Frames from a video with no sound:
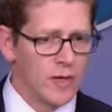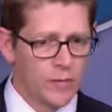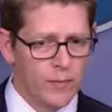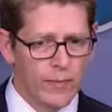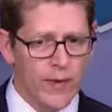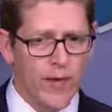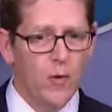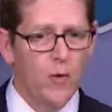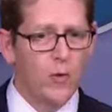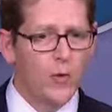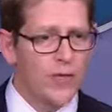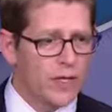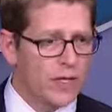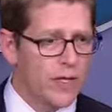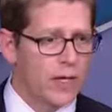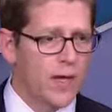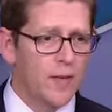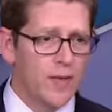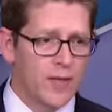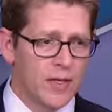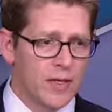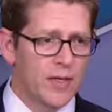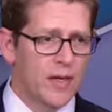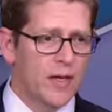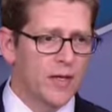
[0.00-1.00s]
And by we, I
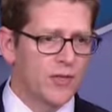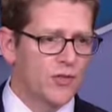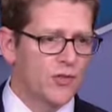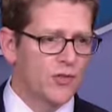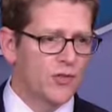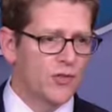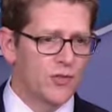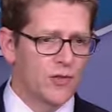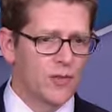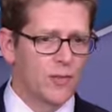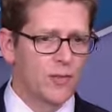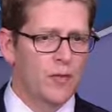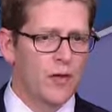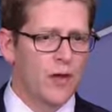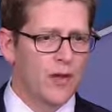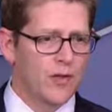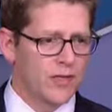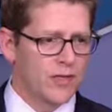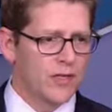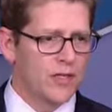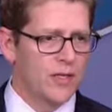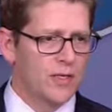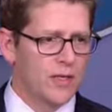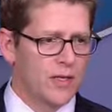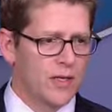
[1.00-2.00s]
mean not just the
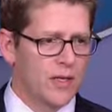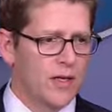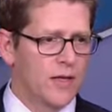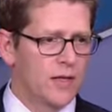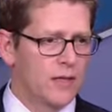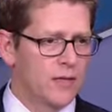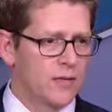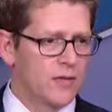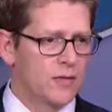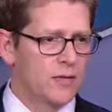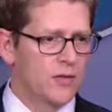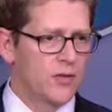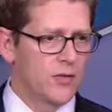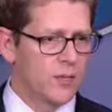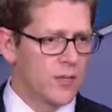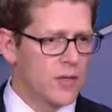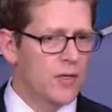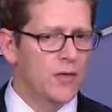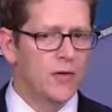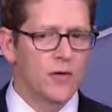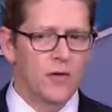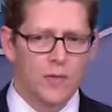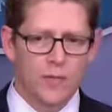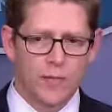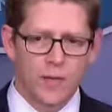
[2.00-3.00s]
President and the
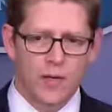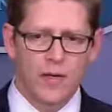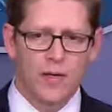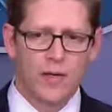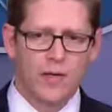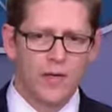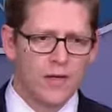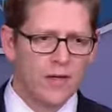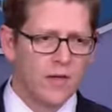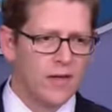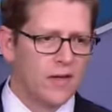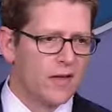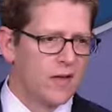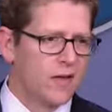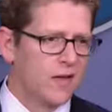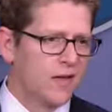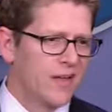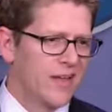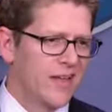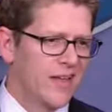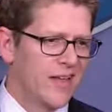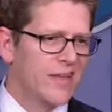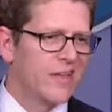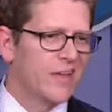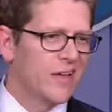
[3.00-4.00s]
Speaker, but
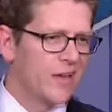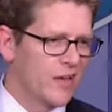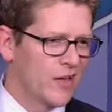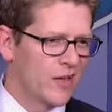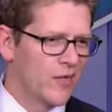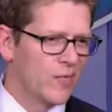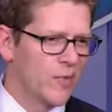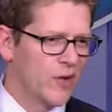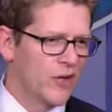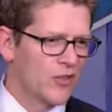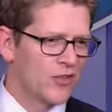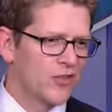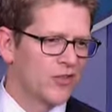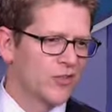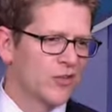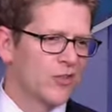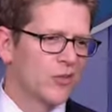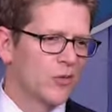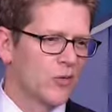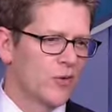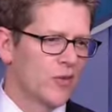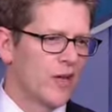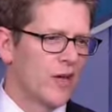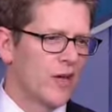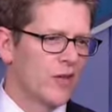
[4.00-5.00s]
any kind of budget
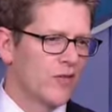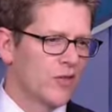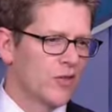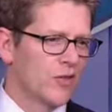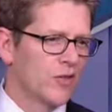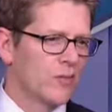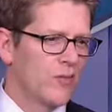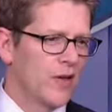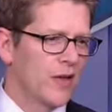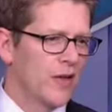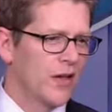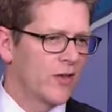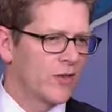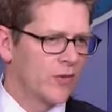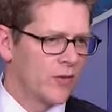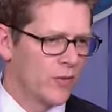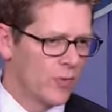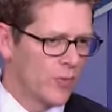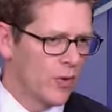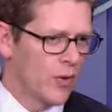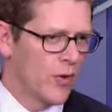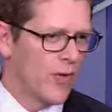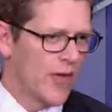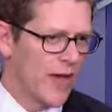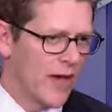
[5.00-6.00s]
deal would have to pass through
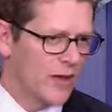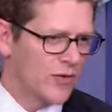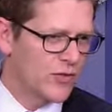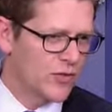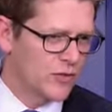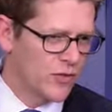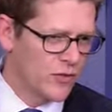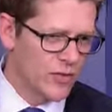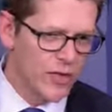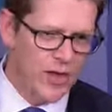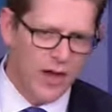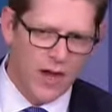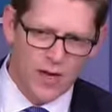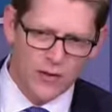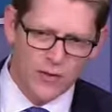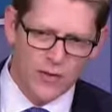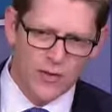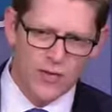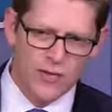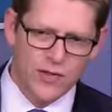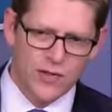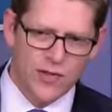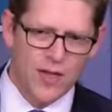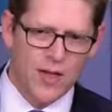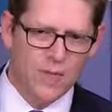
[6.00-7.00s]
both houses of
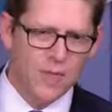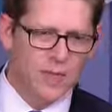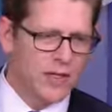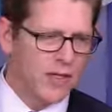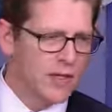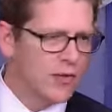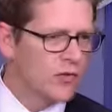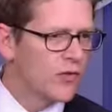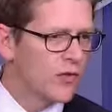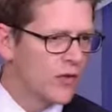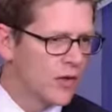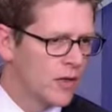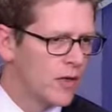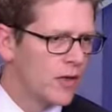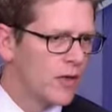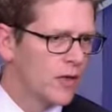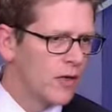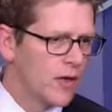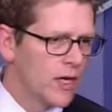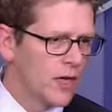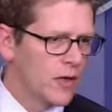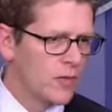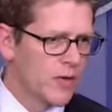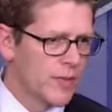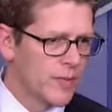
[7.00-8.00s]
Congress, and that means
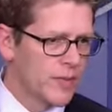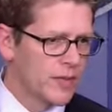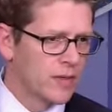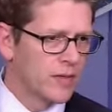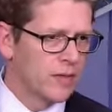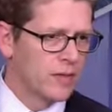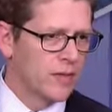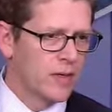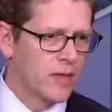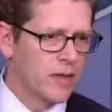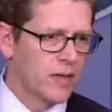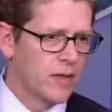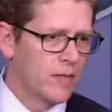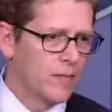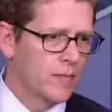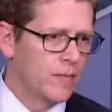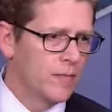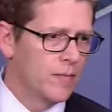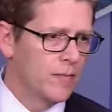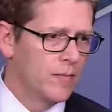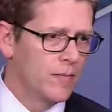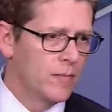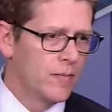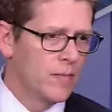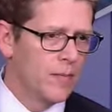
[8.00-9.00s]
agreement
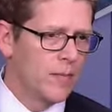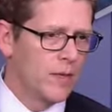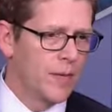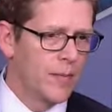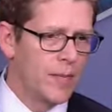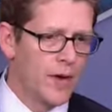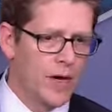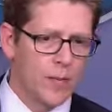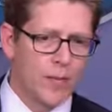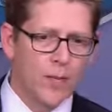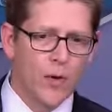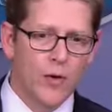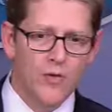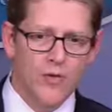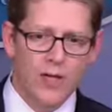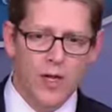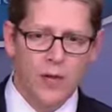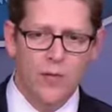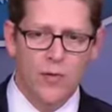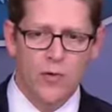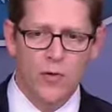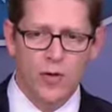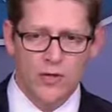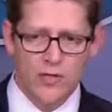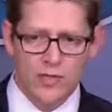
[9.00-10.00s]
among both
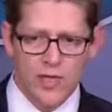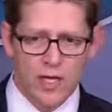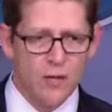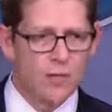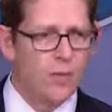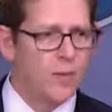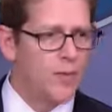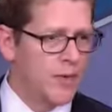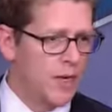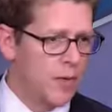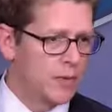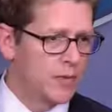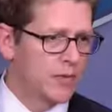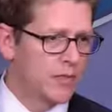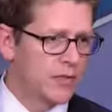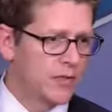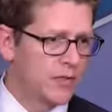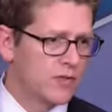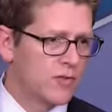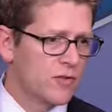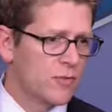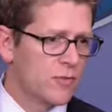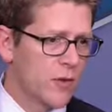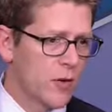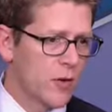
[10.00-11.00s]
Democrats and
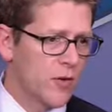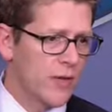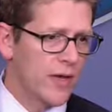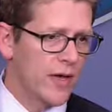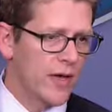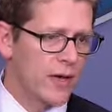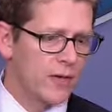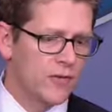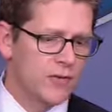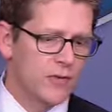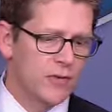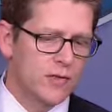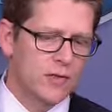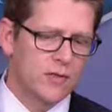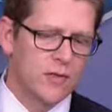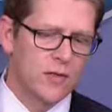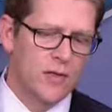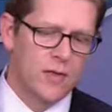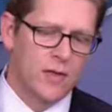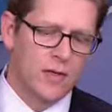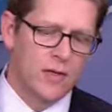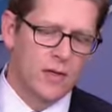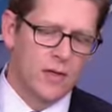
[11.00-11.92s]
Republicans in both houses.